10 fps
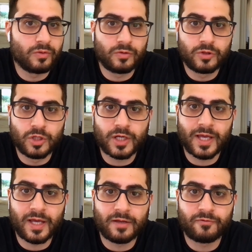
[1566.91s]
look
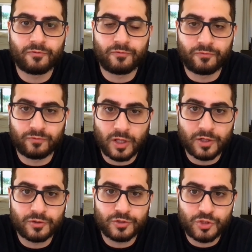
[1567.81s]
at
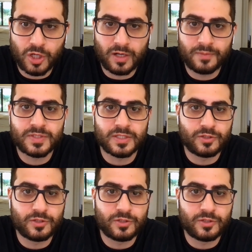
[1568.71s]
Flutter jobs